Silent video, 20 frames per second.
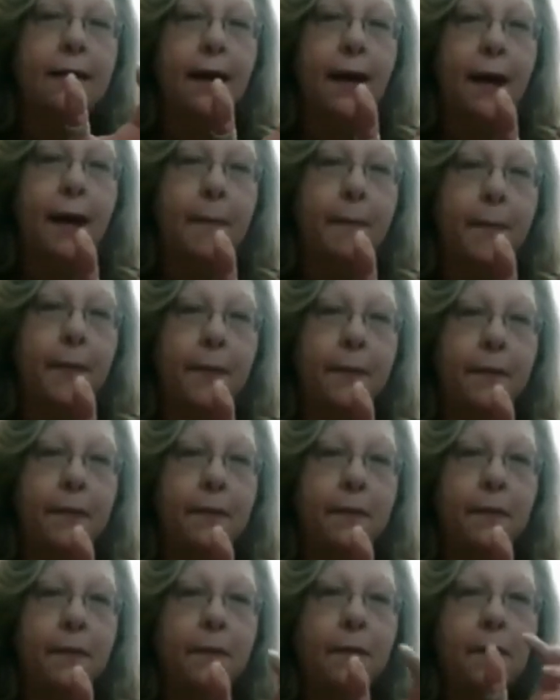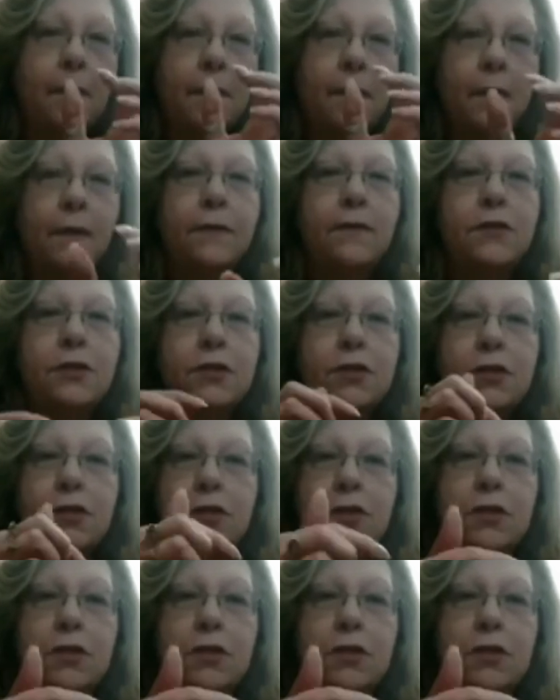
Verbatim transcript: gap. Just,